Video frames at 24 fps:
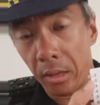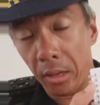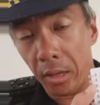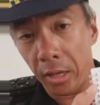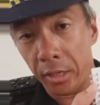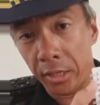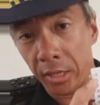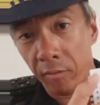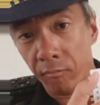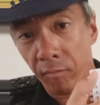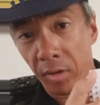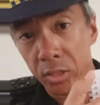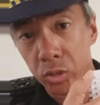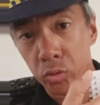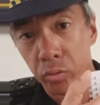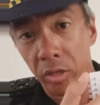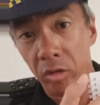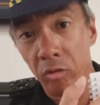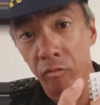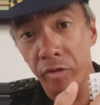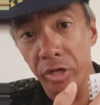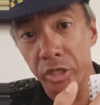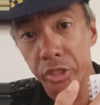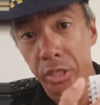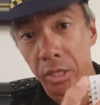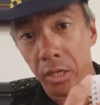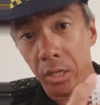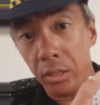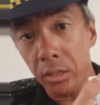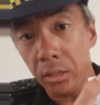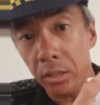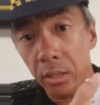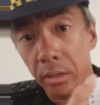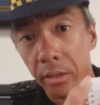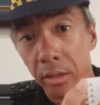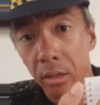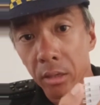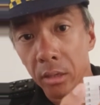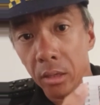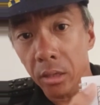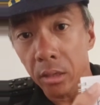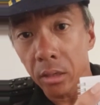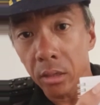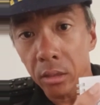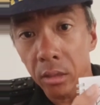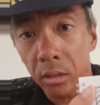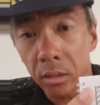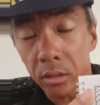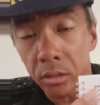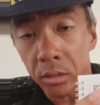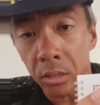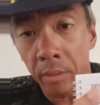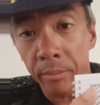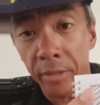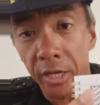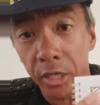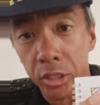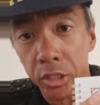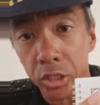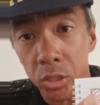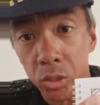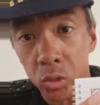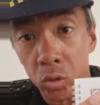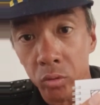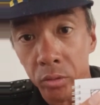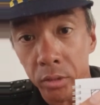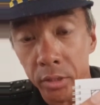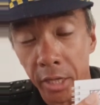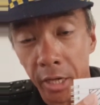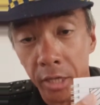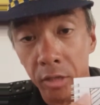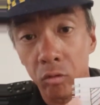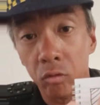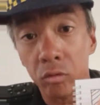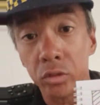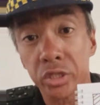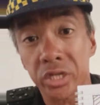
and then once when you reach the termination zone, then you